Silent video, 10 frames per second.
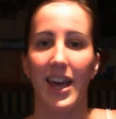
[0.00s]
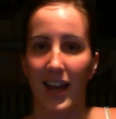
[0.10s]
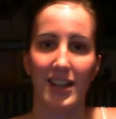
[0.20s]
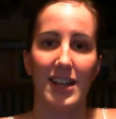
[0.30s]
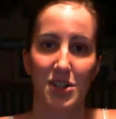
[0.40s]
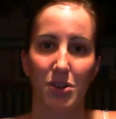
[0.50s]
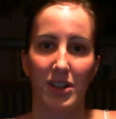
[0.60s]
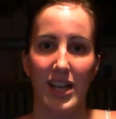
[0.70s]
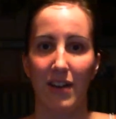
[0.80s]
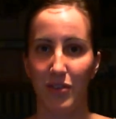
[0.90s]
And then
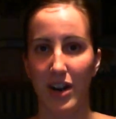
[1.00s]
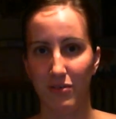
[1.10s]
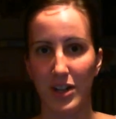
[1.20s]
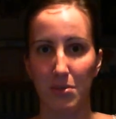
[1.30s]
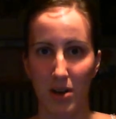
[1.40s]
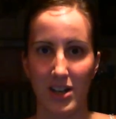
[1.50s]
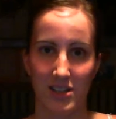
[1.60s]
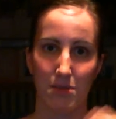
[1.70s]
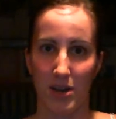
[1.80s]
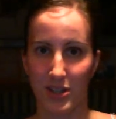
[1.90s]
shortly after, I fought the boss,
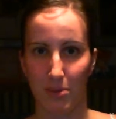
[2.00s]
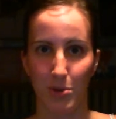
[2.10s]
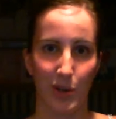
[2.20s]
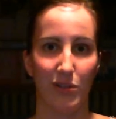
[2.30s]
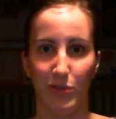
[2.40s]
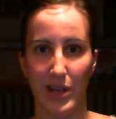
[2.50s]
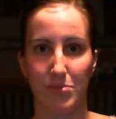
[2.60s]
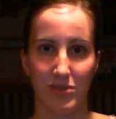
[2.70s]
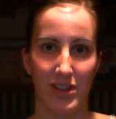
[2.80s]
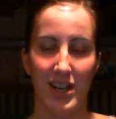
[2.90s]
and the boss kept turning the flame